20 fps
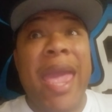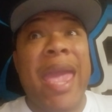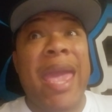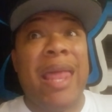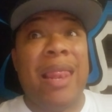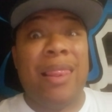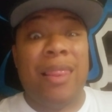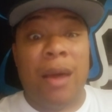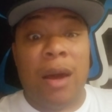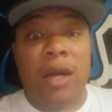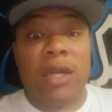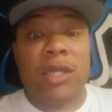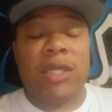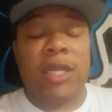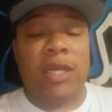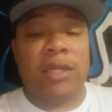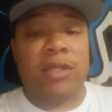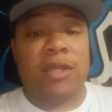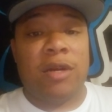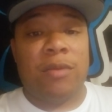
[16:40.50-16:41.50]
and launch
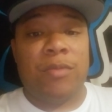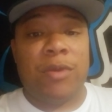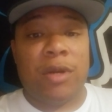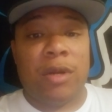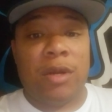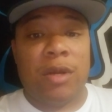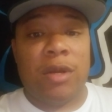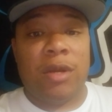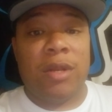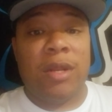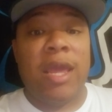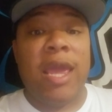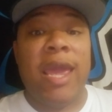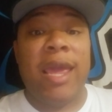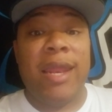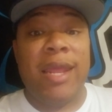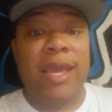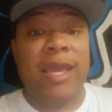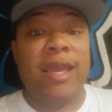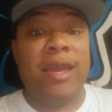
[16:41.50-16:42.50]
that summer gun,
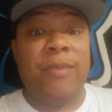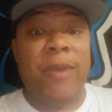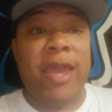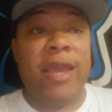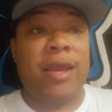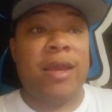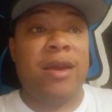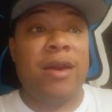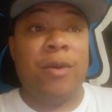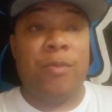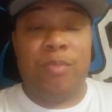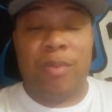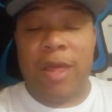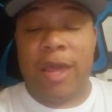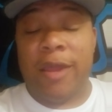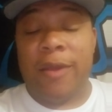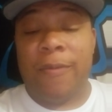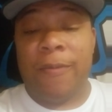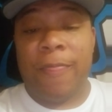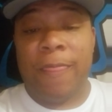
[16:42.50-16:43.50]
and he can make a good
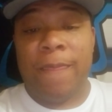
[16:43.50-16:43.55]
play.